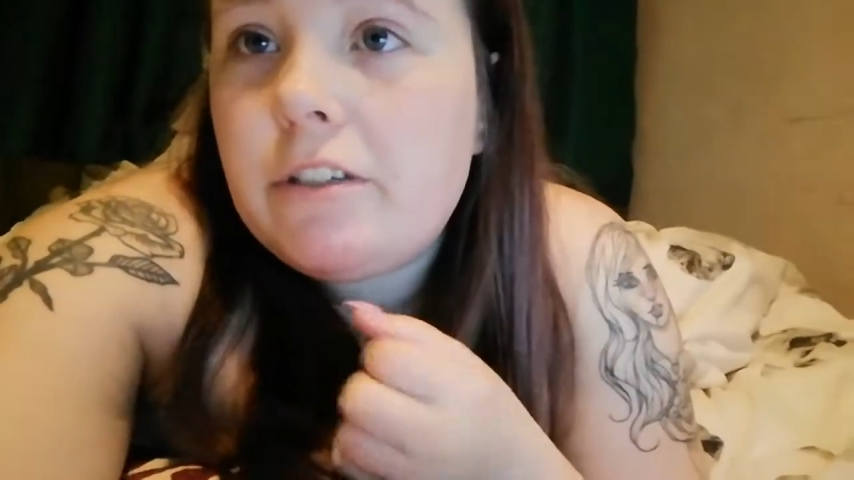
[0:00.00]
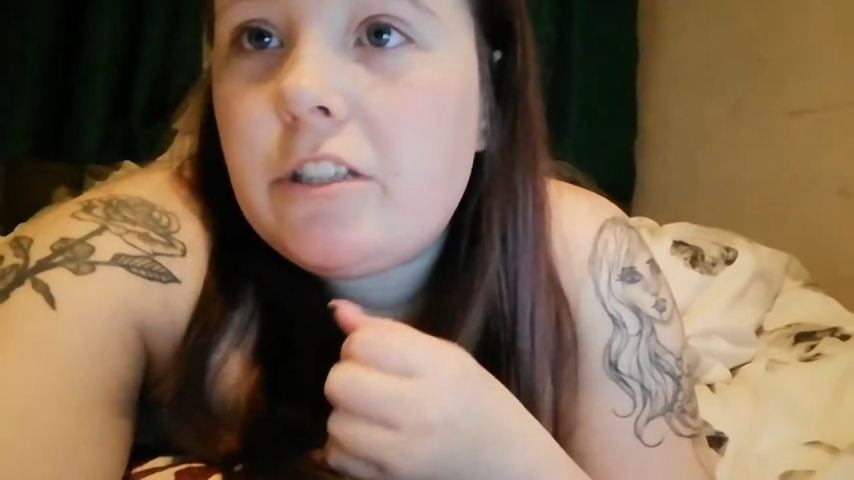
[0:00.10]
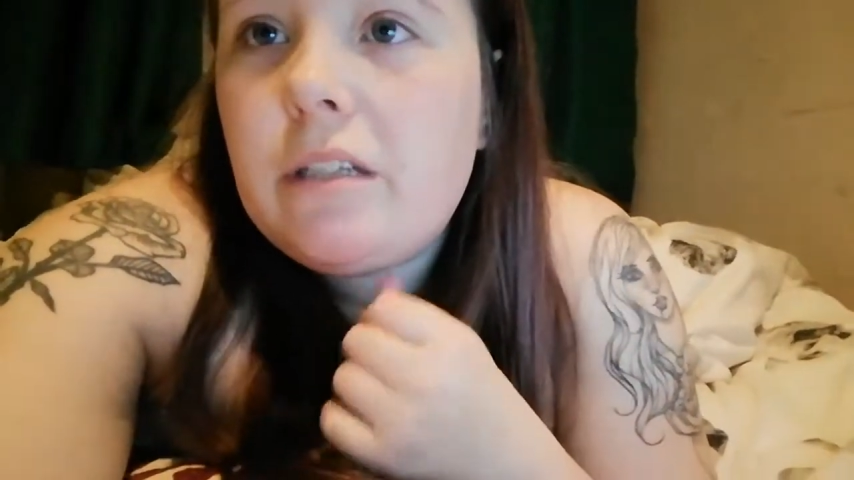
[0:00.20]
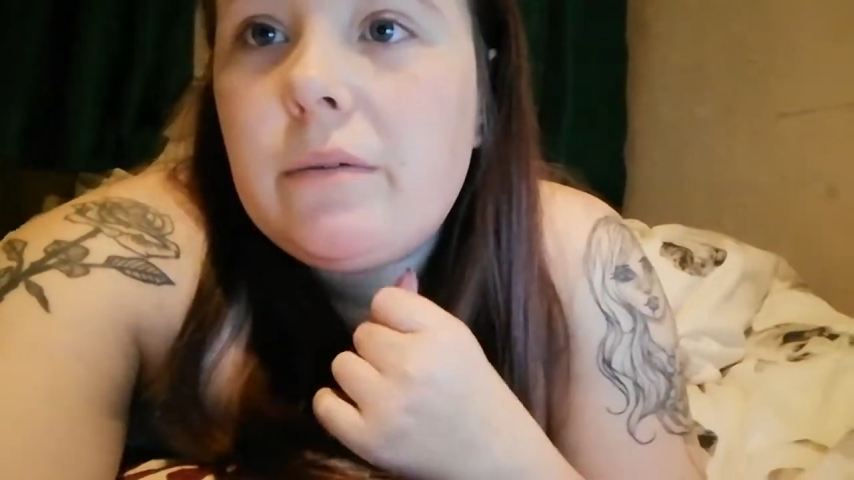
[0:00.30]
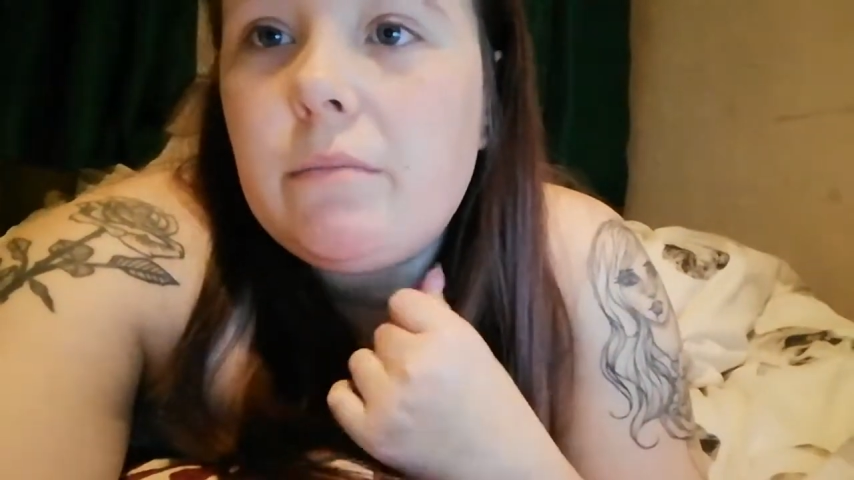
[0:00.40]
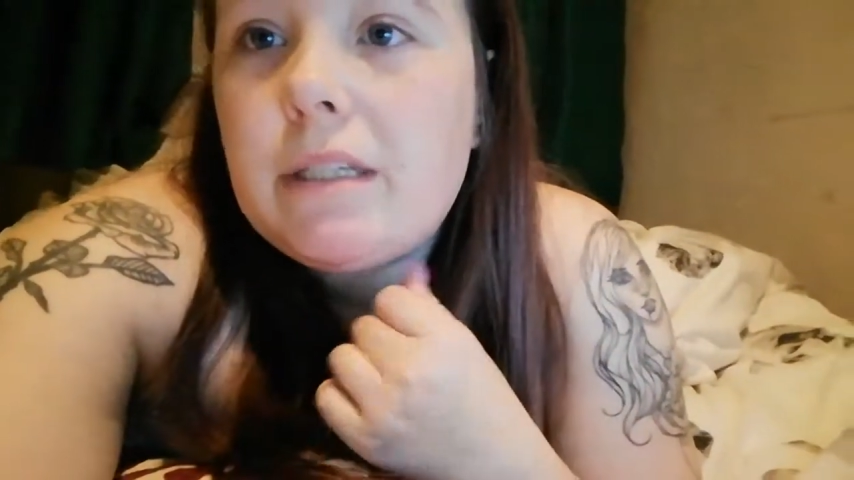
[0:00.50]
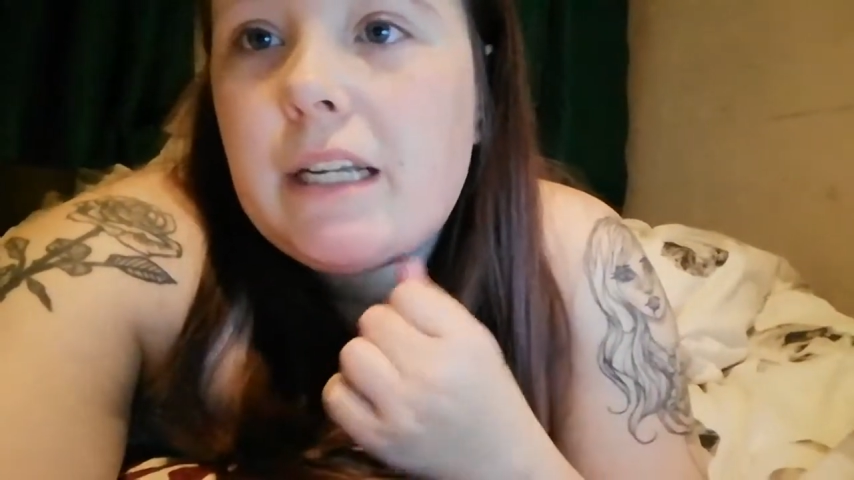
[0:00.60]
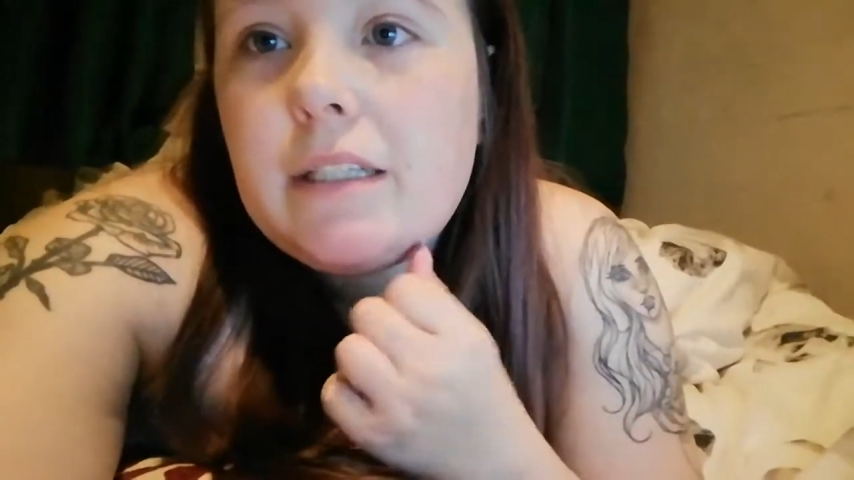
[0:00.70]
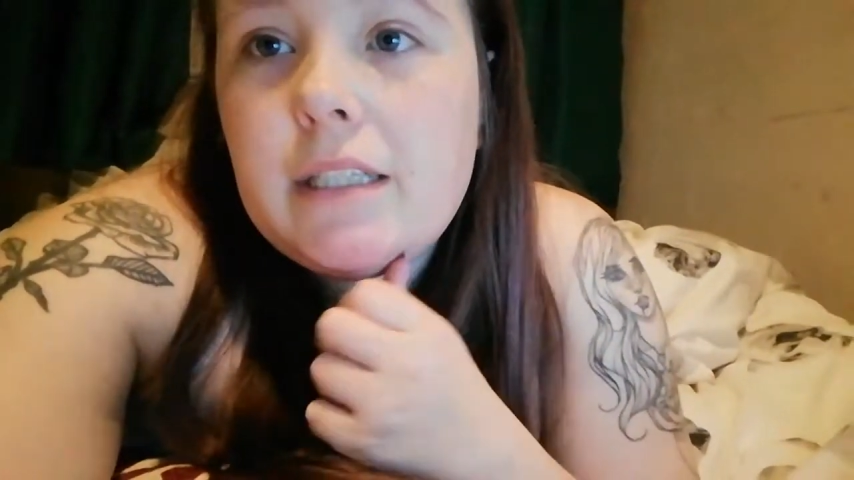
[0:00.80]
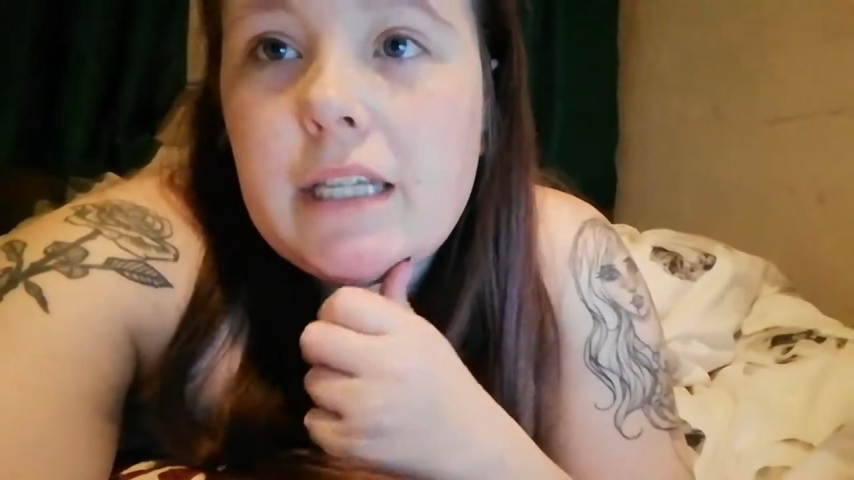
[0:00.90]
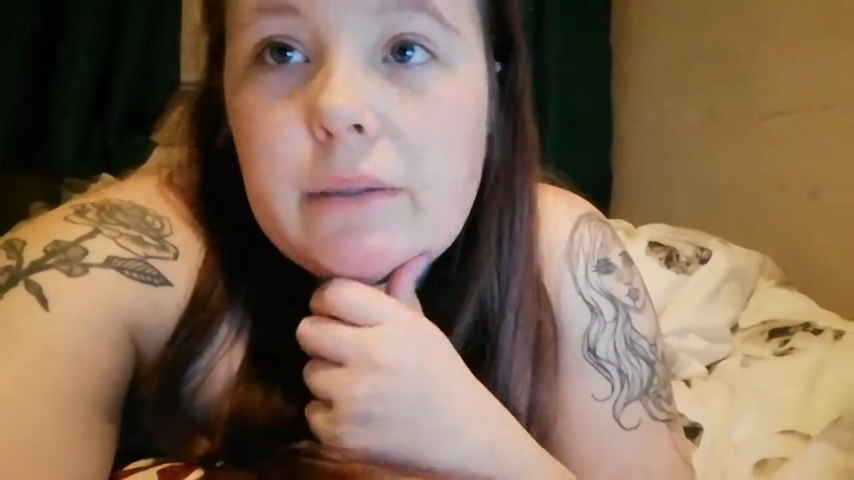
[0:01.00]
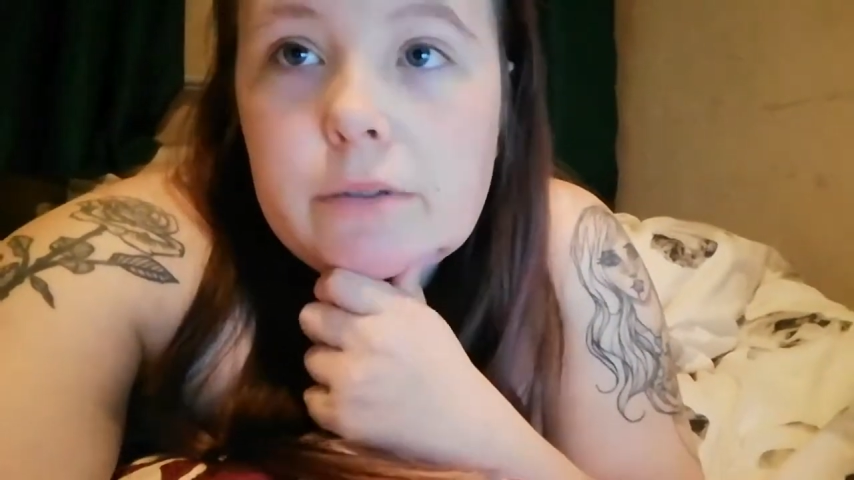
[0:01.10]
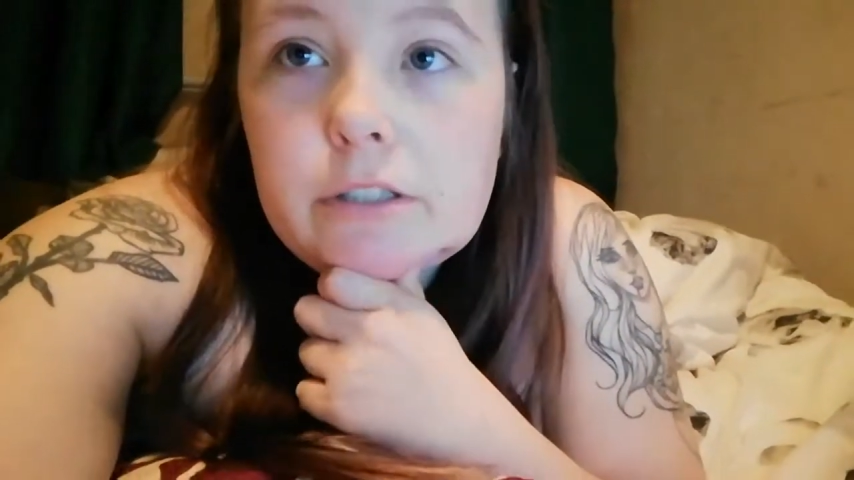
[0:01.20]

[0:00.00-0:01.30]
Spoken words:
but usually when my dad's there,